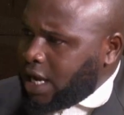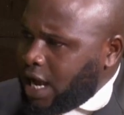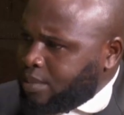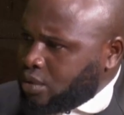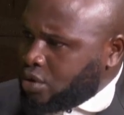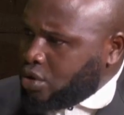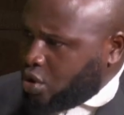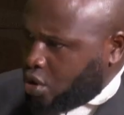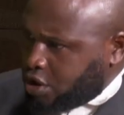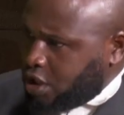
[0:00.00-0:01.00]
happened,
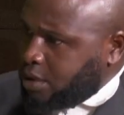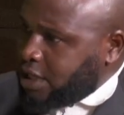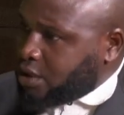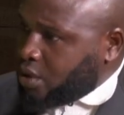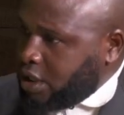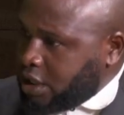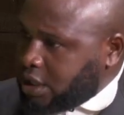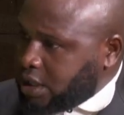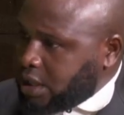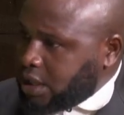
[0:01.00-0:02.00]
you contributed to
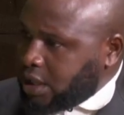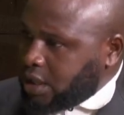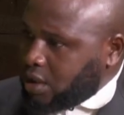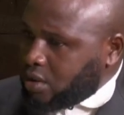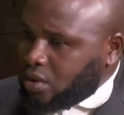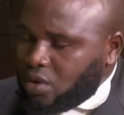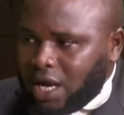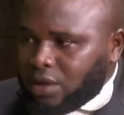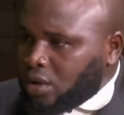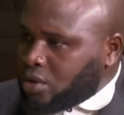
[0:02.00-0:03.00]
it. So you
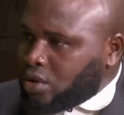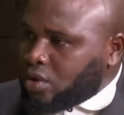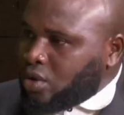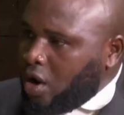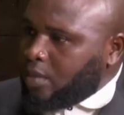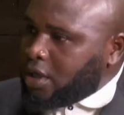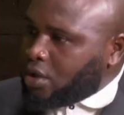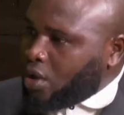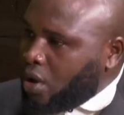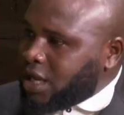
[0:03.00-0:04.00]
cannot come in
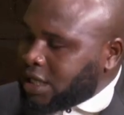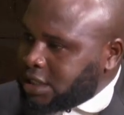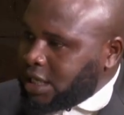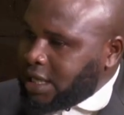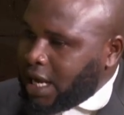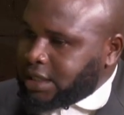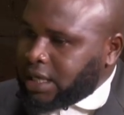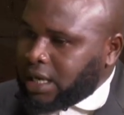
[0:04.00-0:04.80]
turn and say that